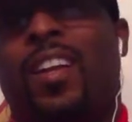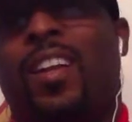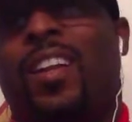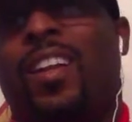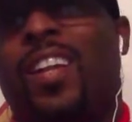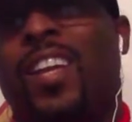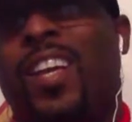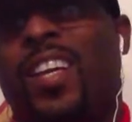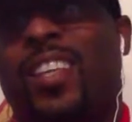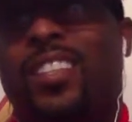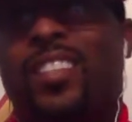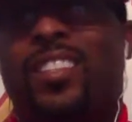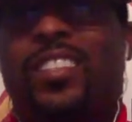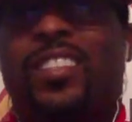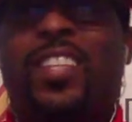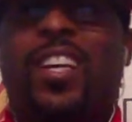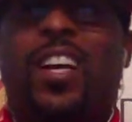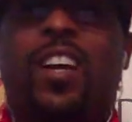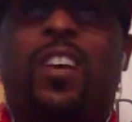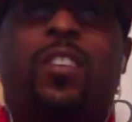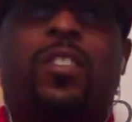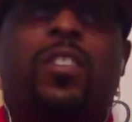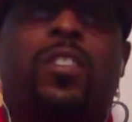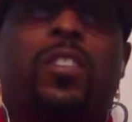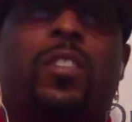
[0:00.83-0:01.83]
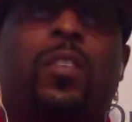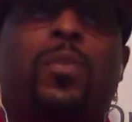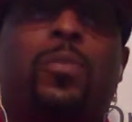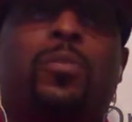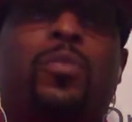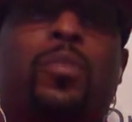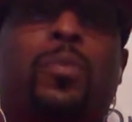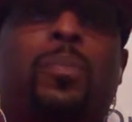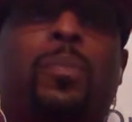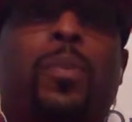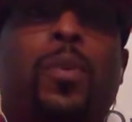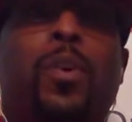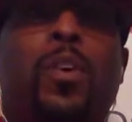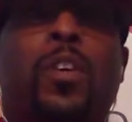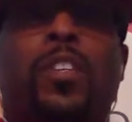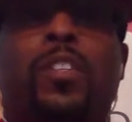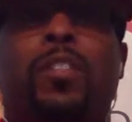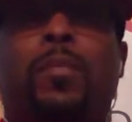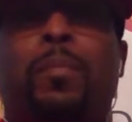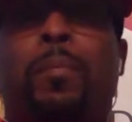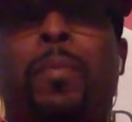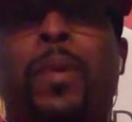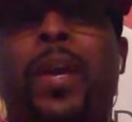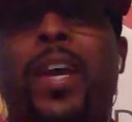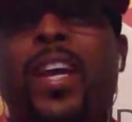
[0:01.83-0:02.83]
Let's talk some
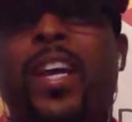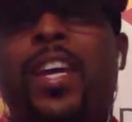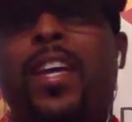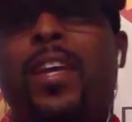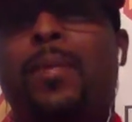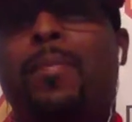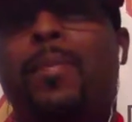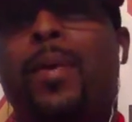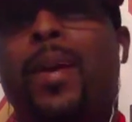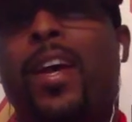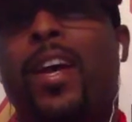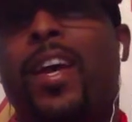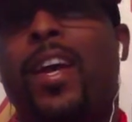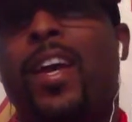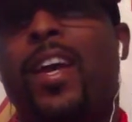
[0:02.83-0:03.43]
sports, baby.